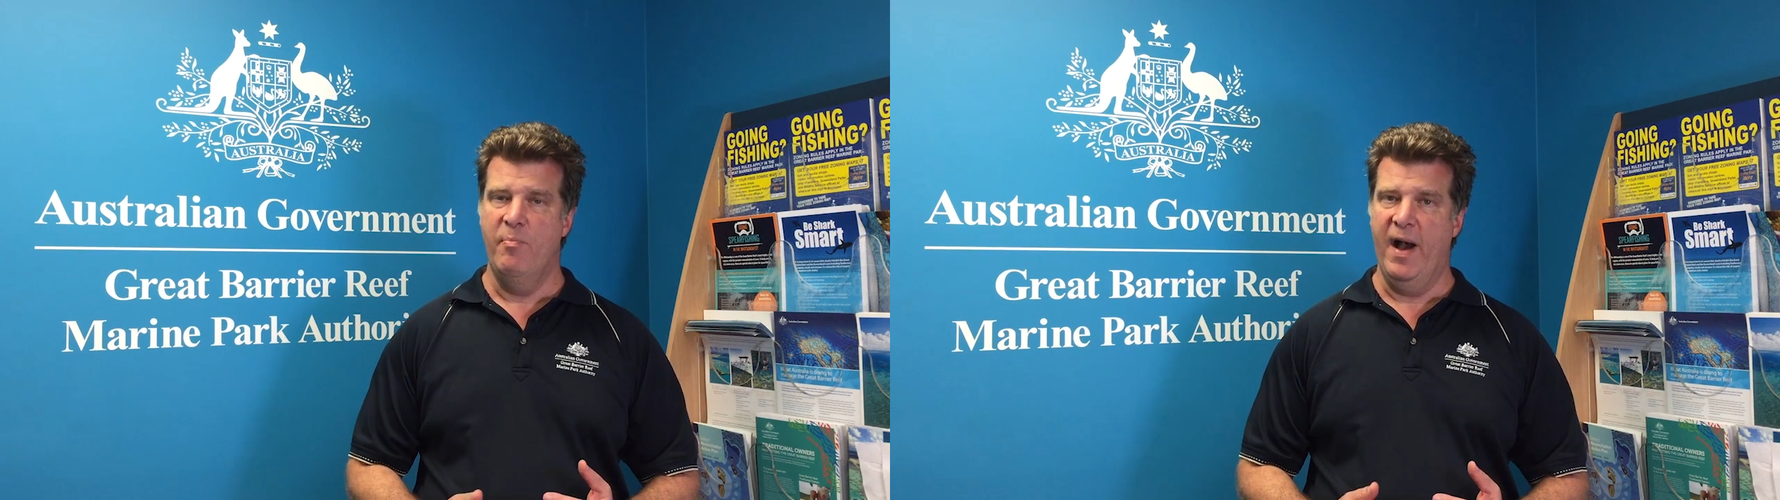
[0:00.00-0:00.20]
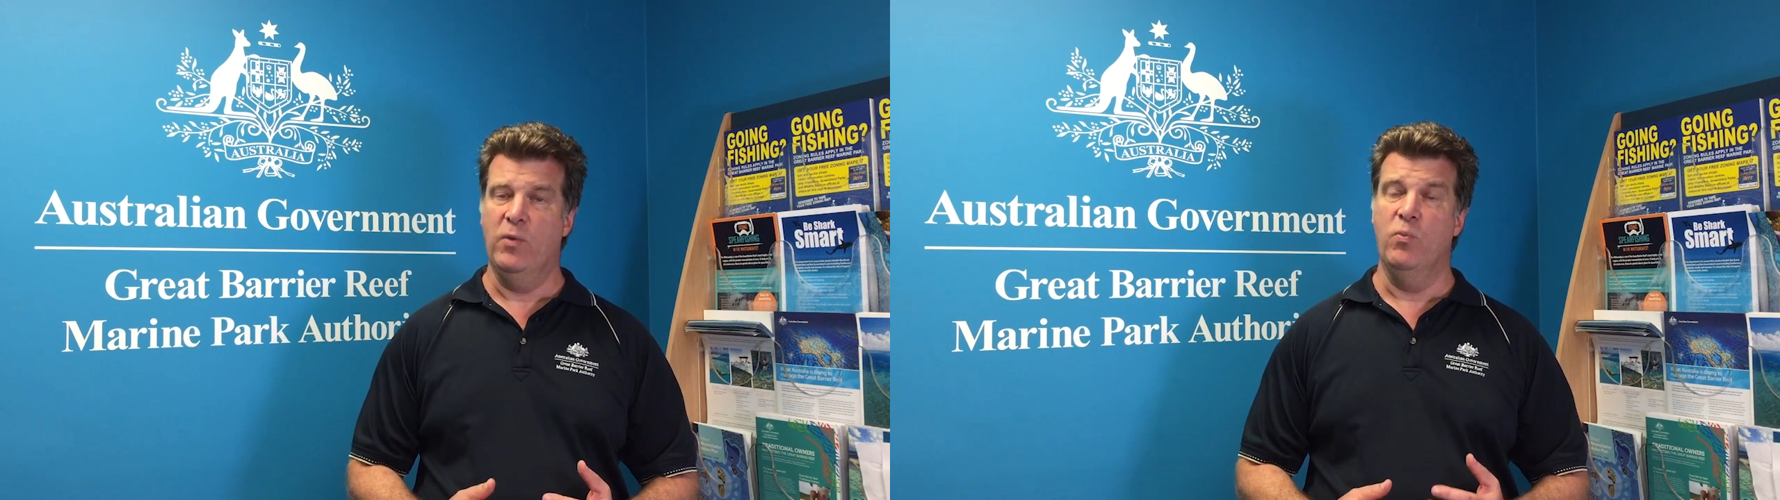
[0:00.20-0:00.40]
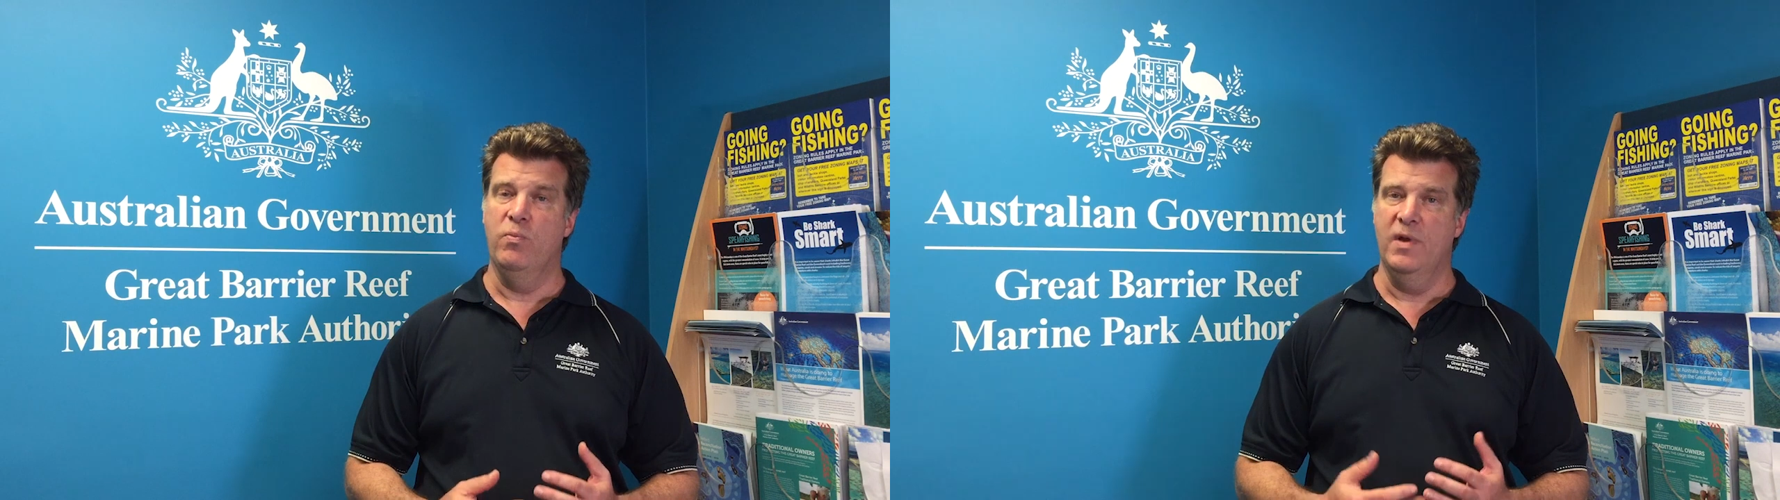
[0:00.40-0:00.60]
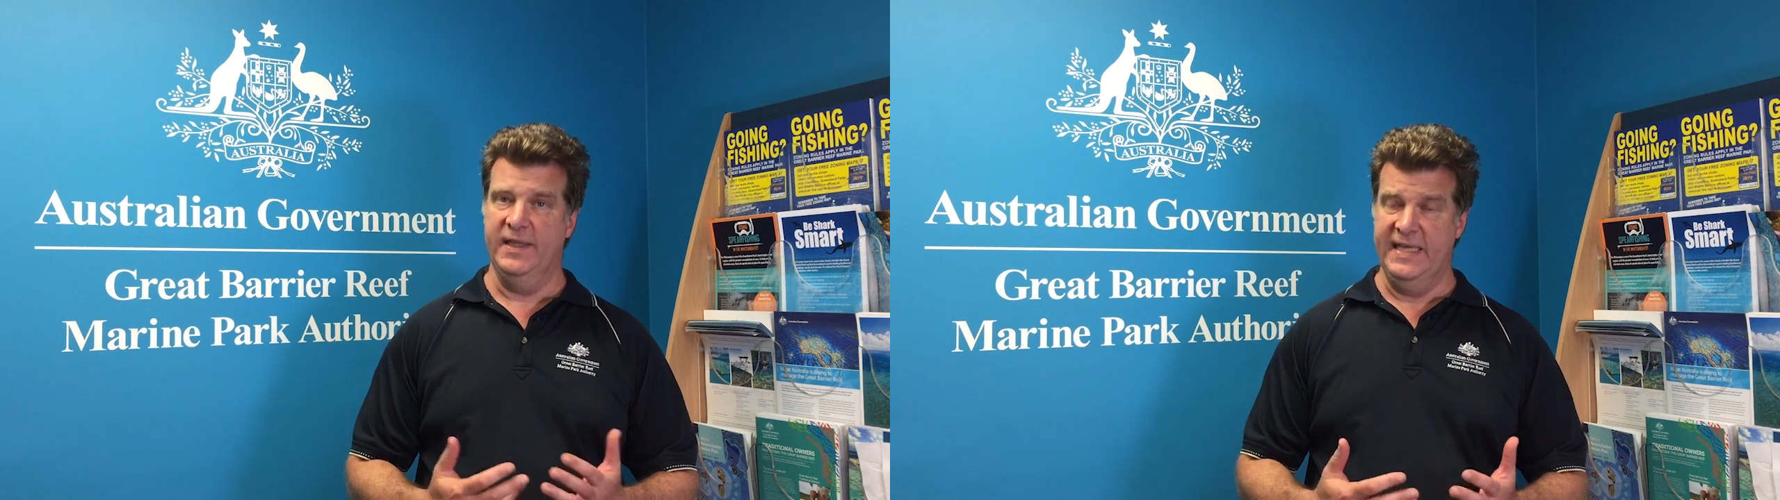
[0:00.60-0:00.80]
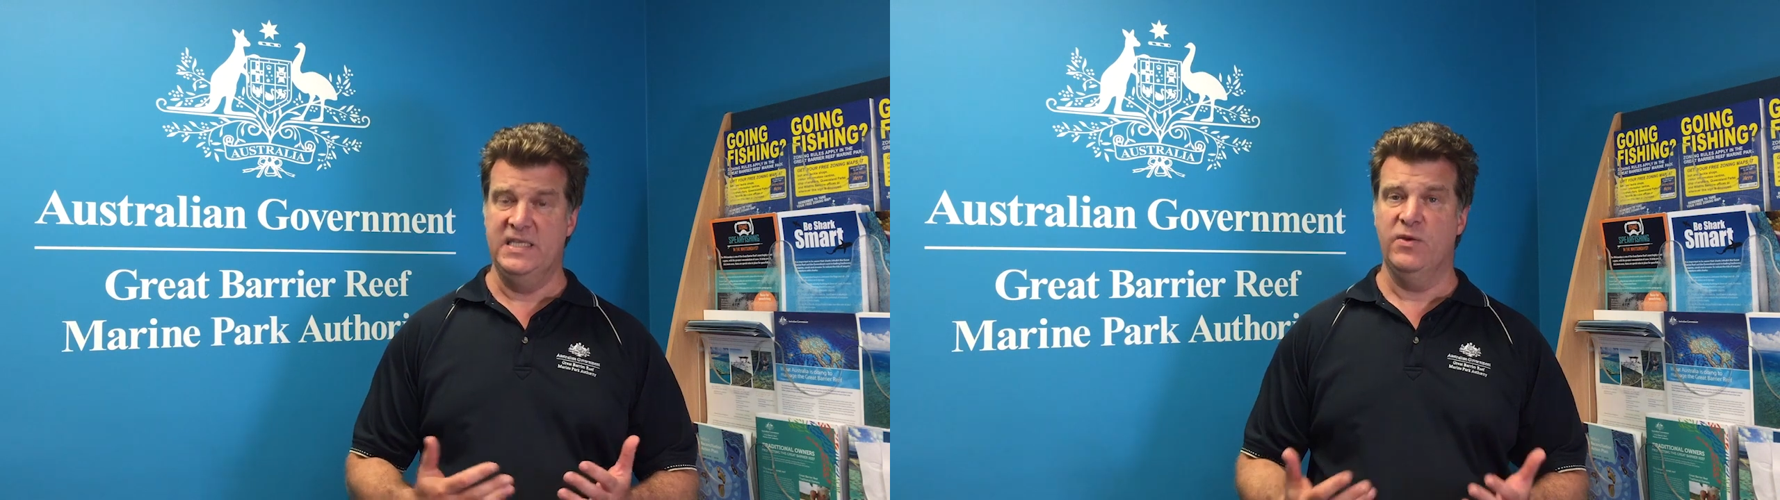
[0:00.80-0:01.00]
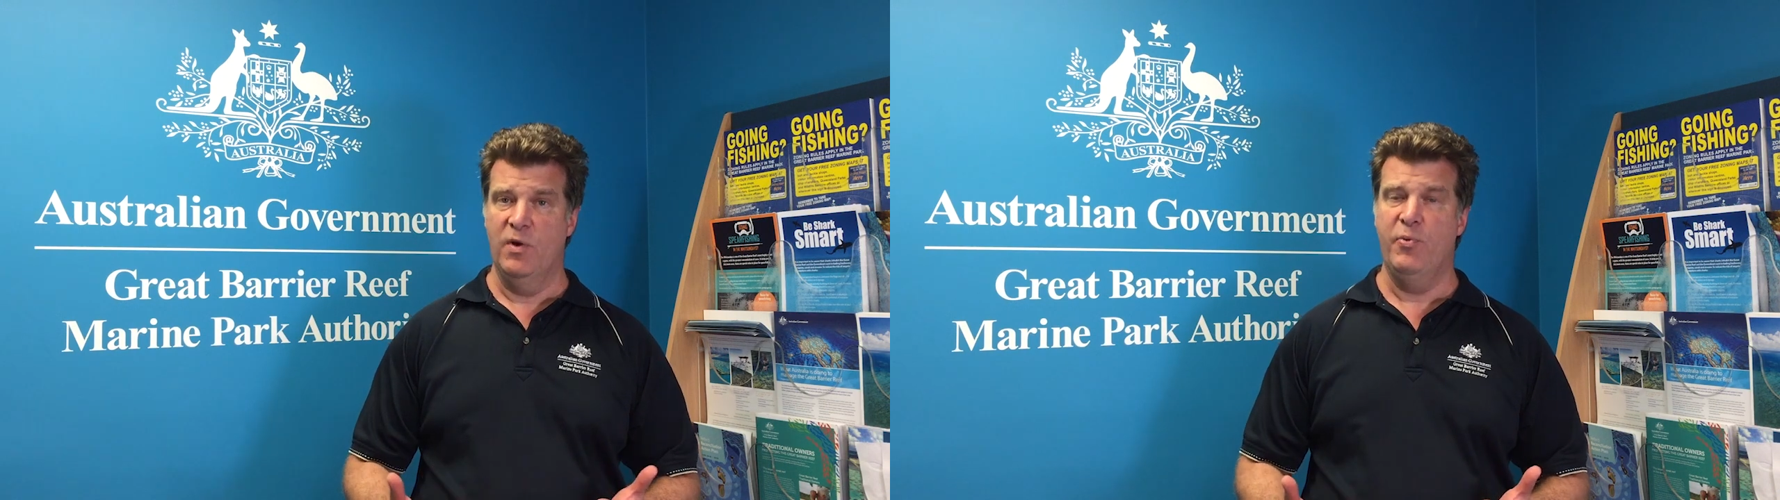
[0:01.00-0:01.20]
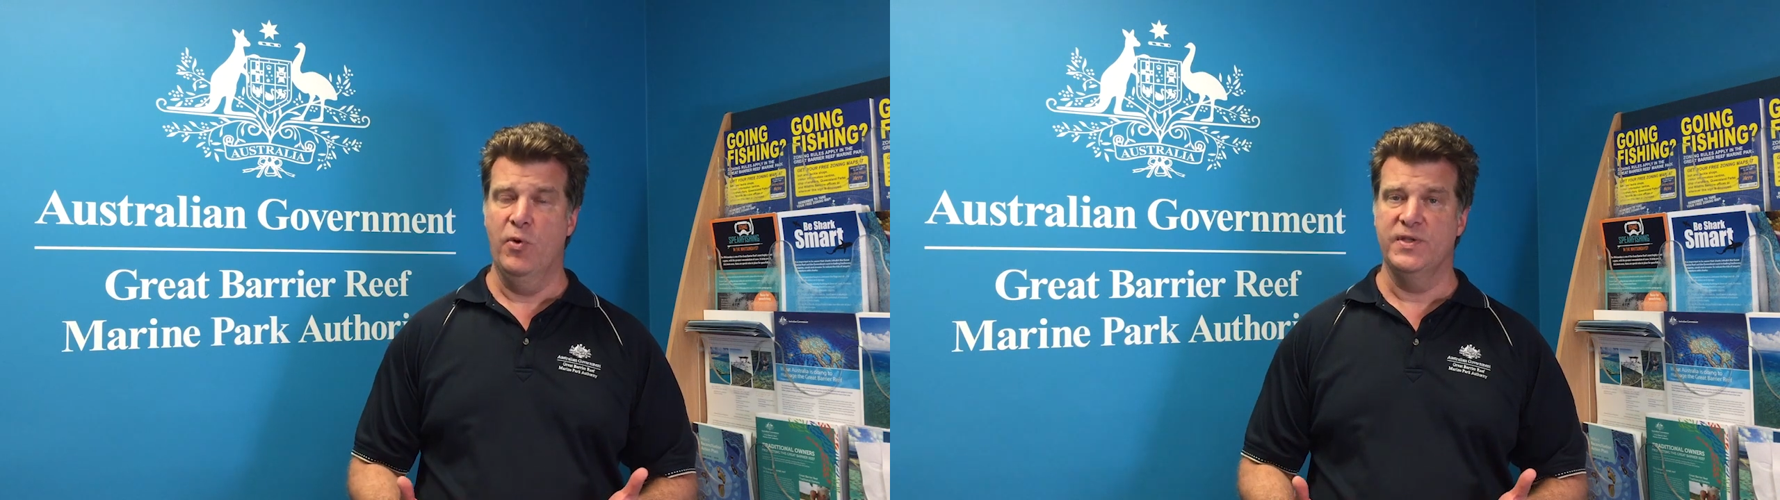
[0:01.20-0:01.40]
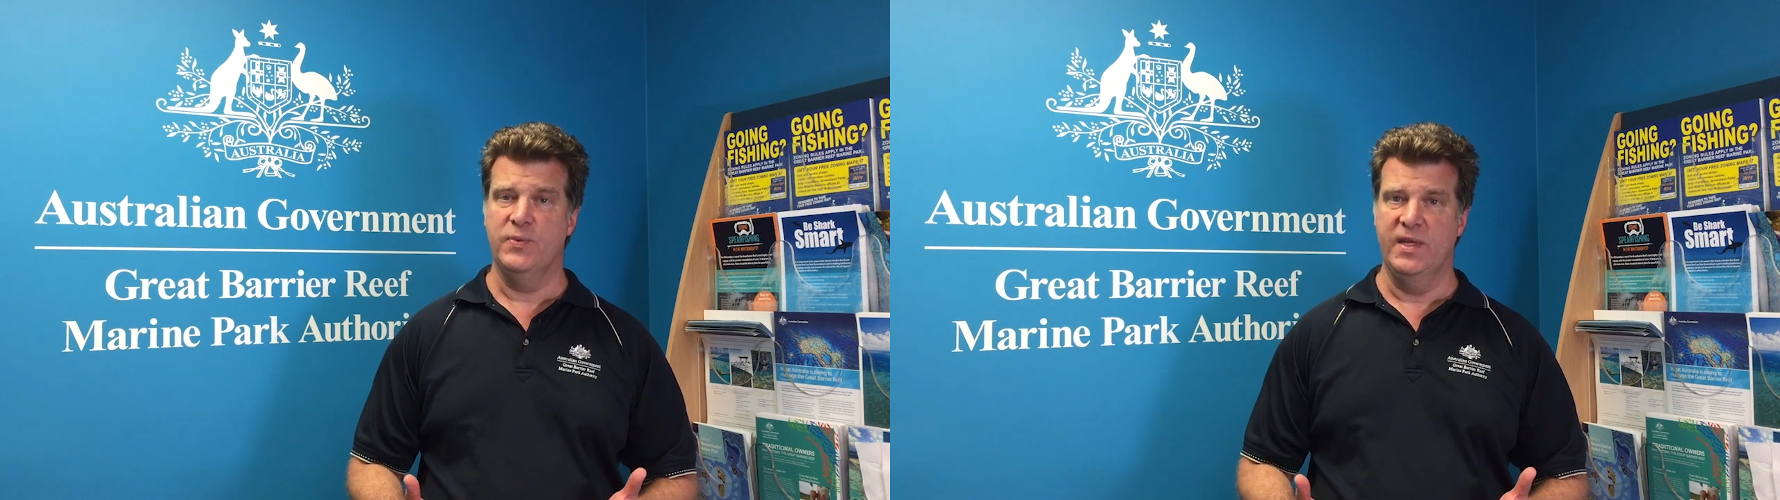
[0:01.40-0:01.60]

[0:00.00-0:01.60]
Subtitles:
but at least the reports